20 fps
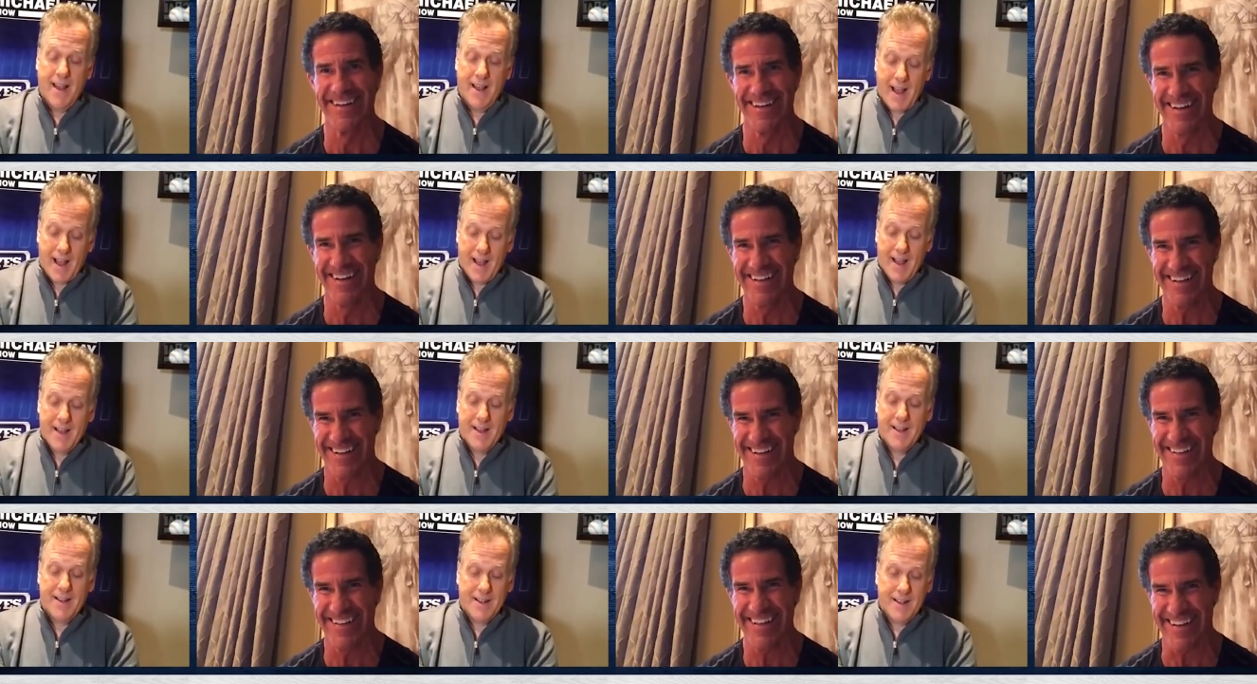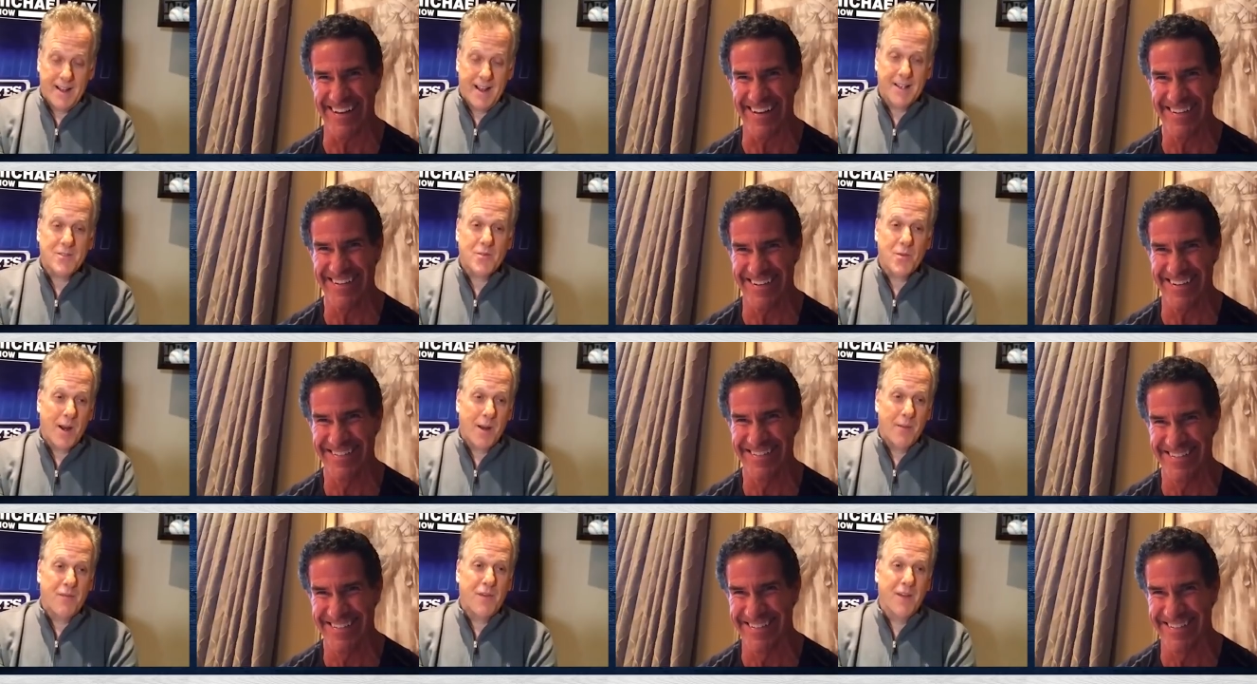Speaker 1: that's what
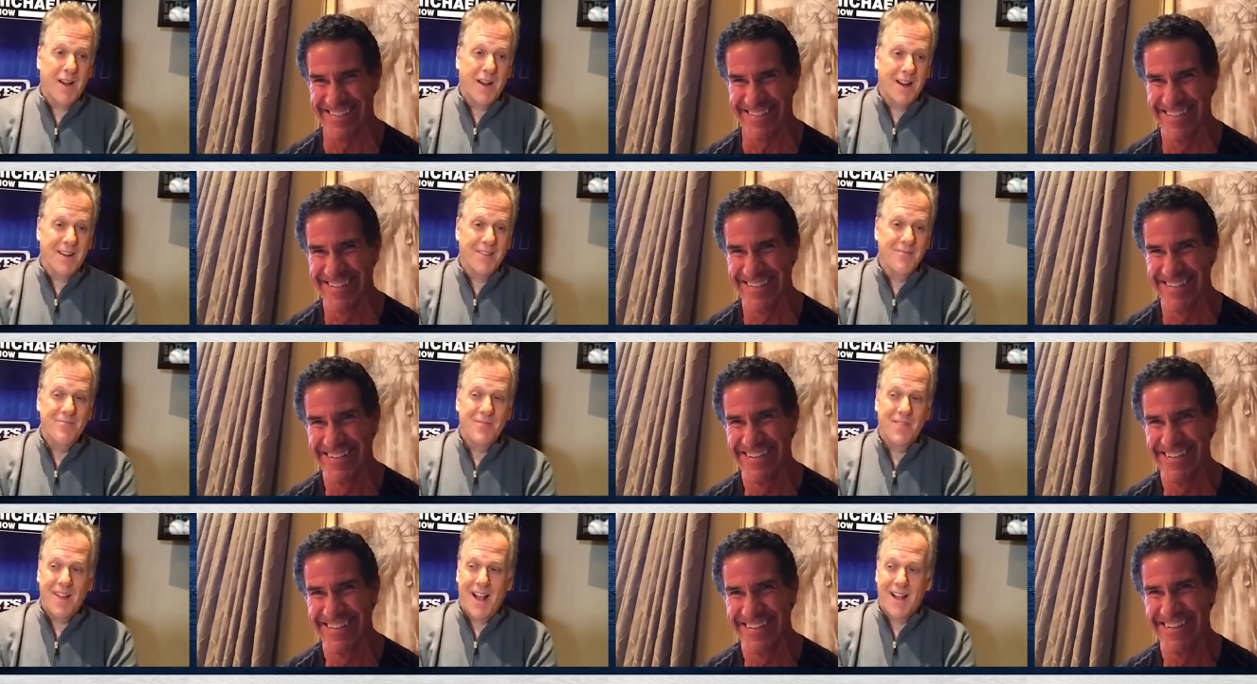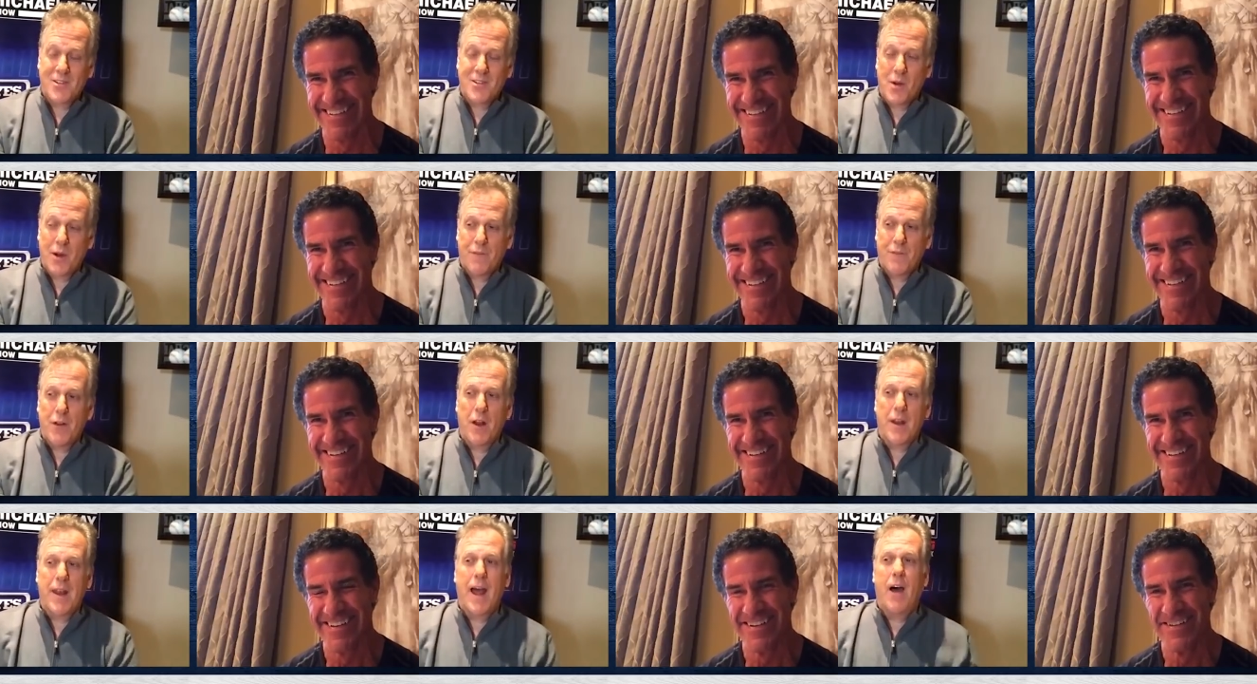I'm feeling. That's what I'm
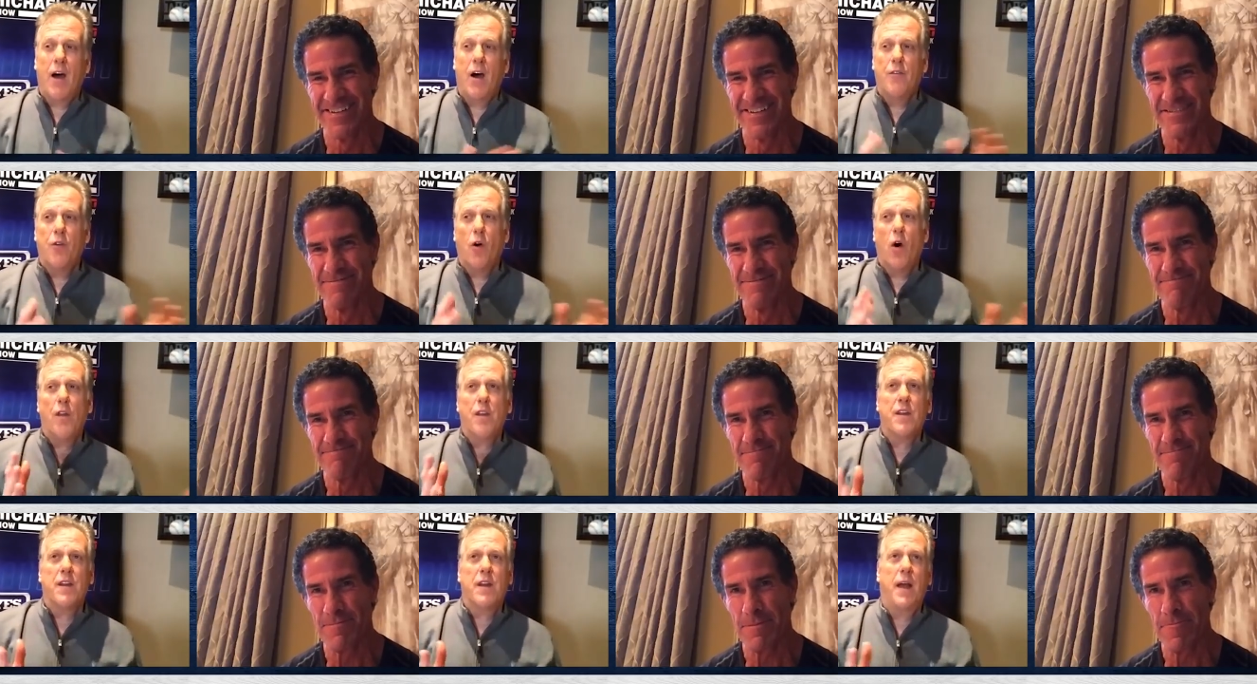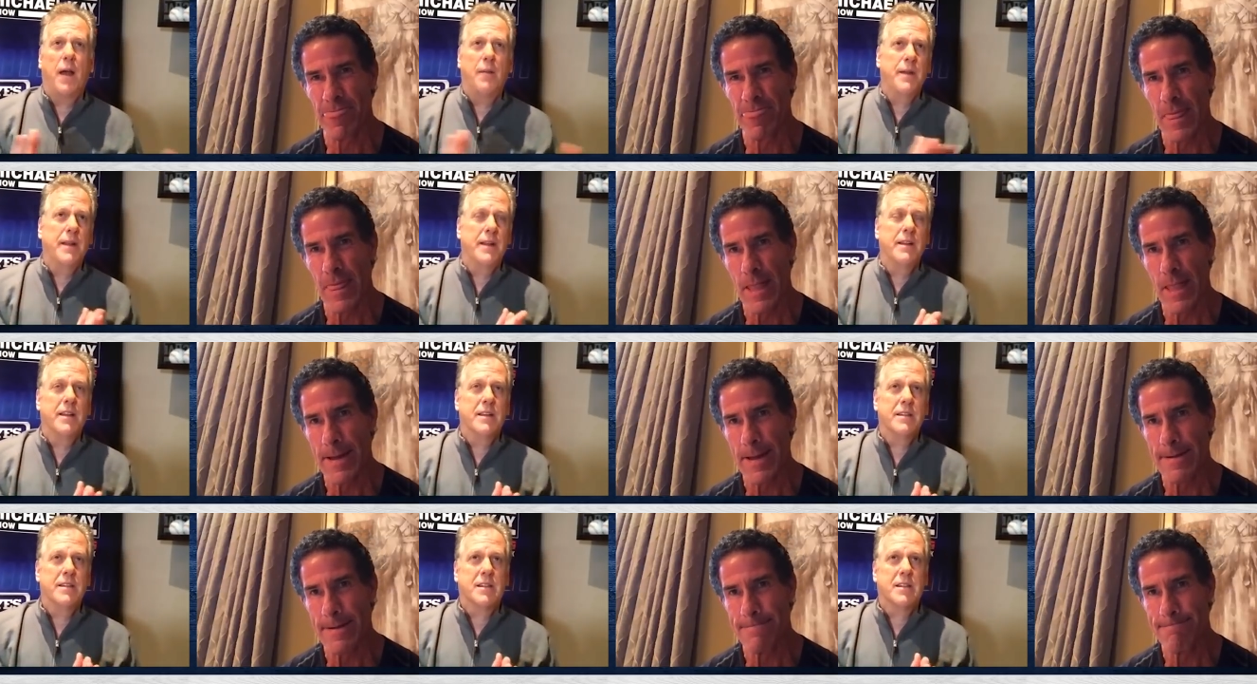feeling now. Of all the, I mean,
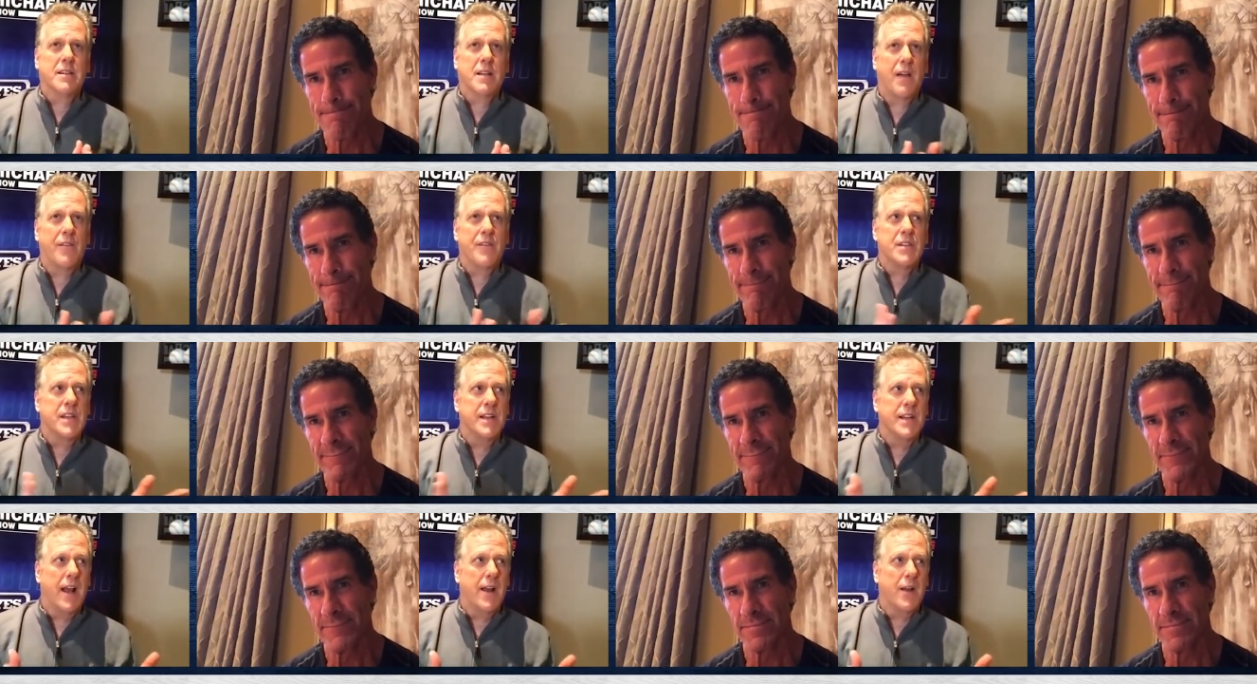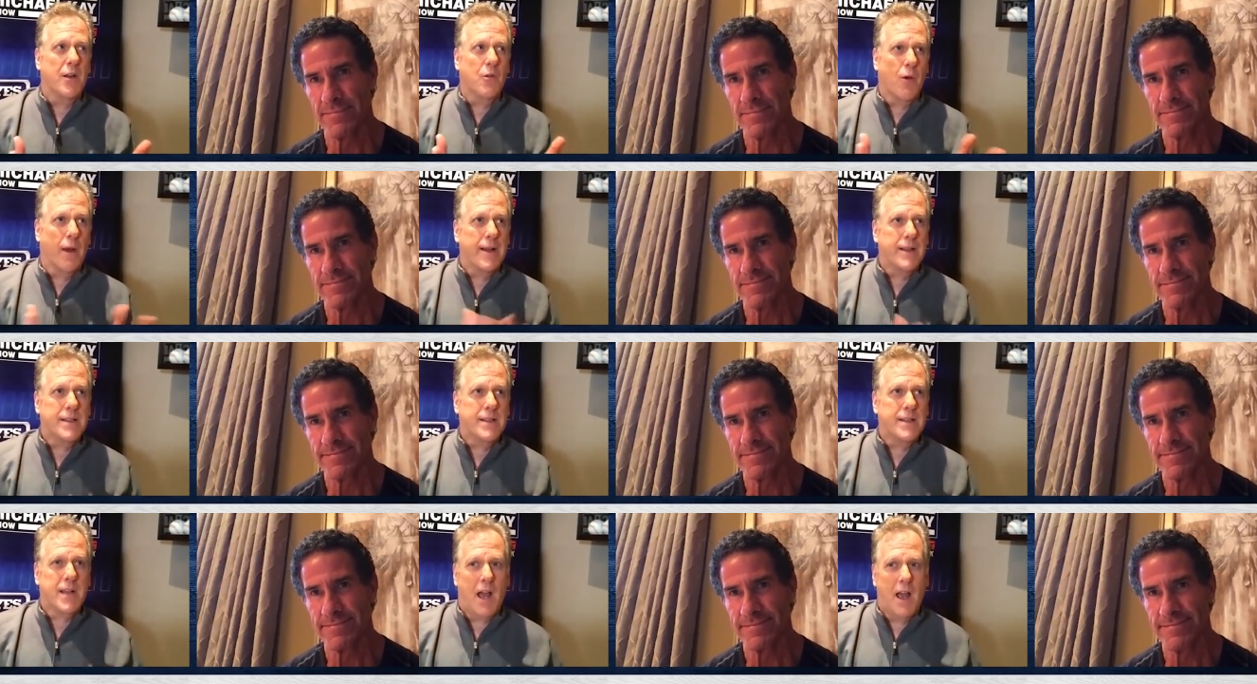this is obviously not a great
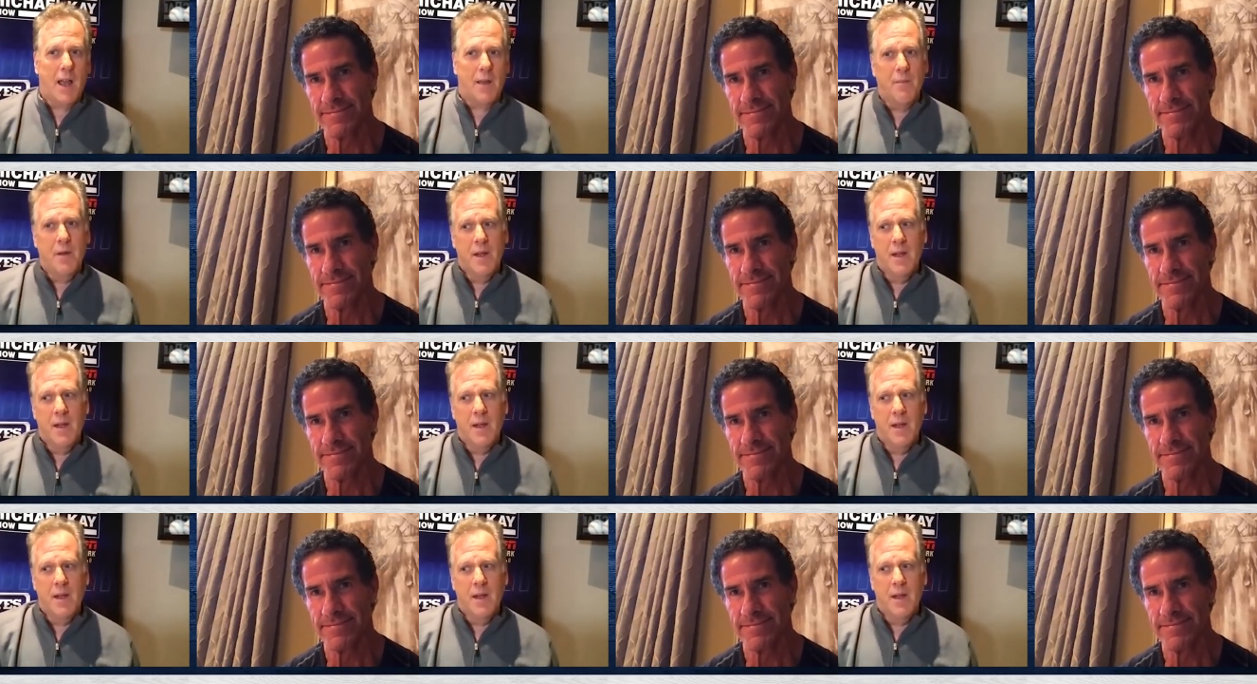time